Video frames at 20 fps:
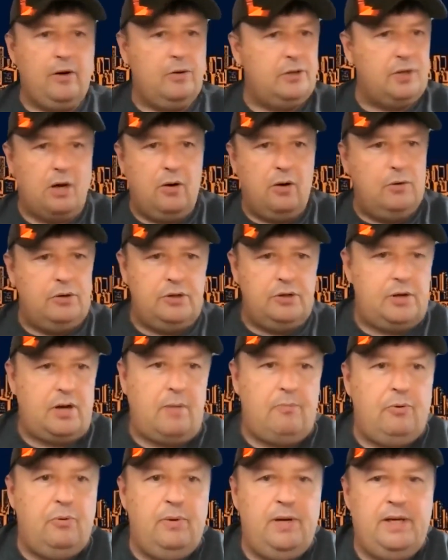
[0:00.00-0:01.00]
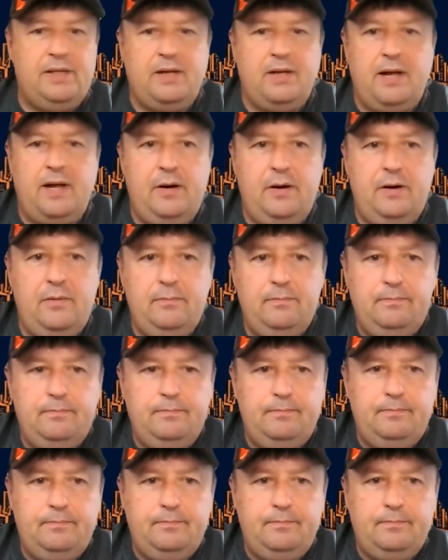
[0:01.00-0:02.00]
or so, a couple weeks later.
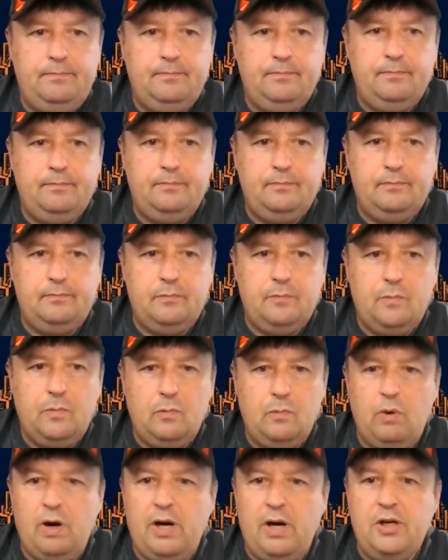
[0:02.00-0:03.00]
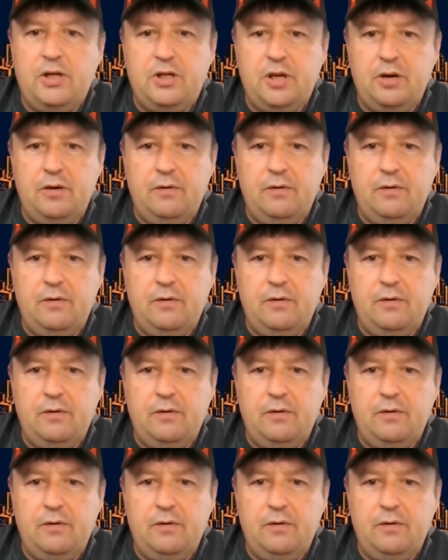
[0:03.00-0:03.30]
When did you